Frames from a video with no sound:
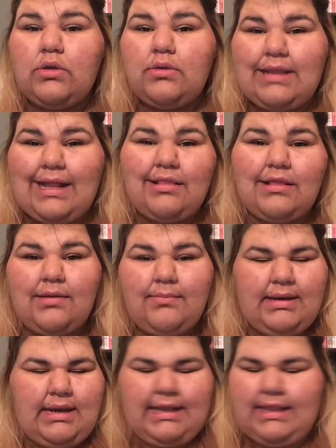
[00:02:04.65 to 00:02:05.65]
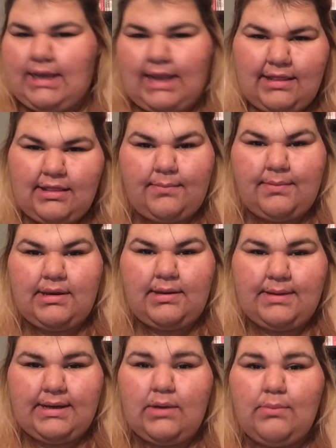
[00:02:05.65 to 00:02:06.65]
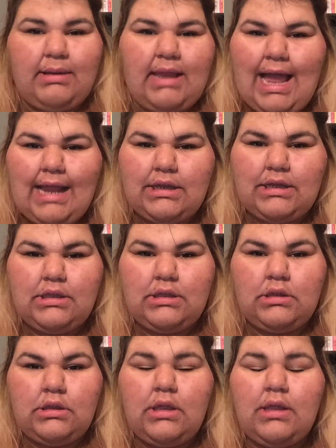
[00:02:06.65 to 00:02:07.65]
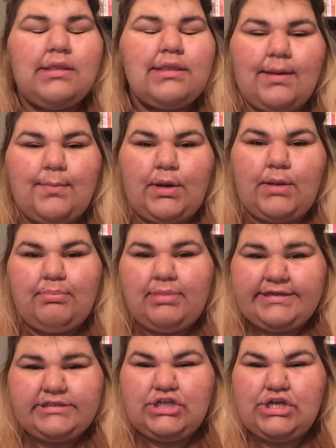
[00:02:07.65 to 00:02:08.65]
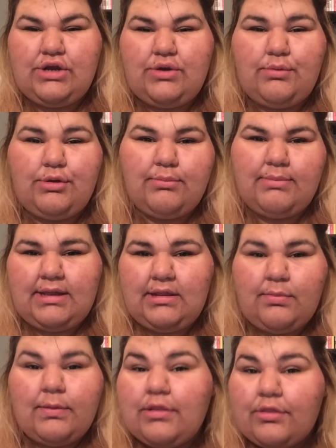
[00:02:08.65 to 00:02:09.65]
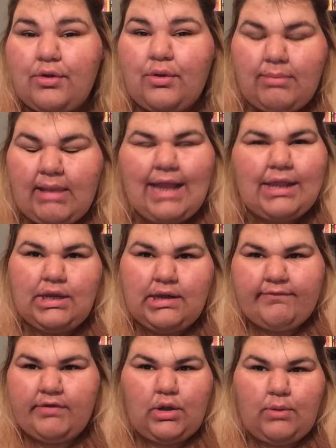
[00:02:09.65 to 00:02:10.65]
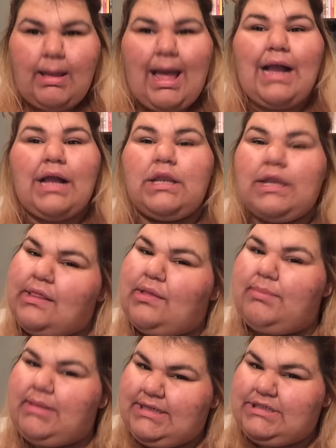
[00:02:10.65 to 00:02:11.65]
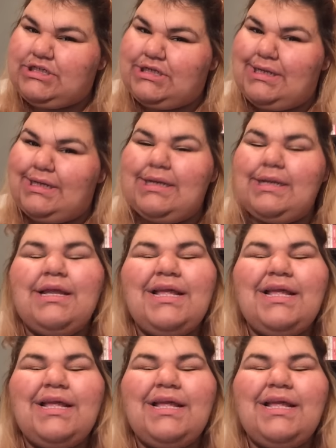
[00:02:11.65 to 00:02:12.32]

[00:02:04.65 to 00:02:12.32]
That's going to be like the last time I dye my hair black. That I'm not bleaching anymore because once you go black, you never go back unless you bleach it.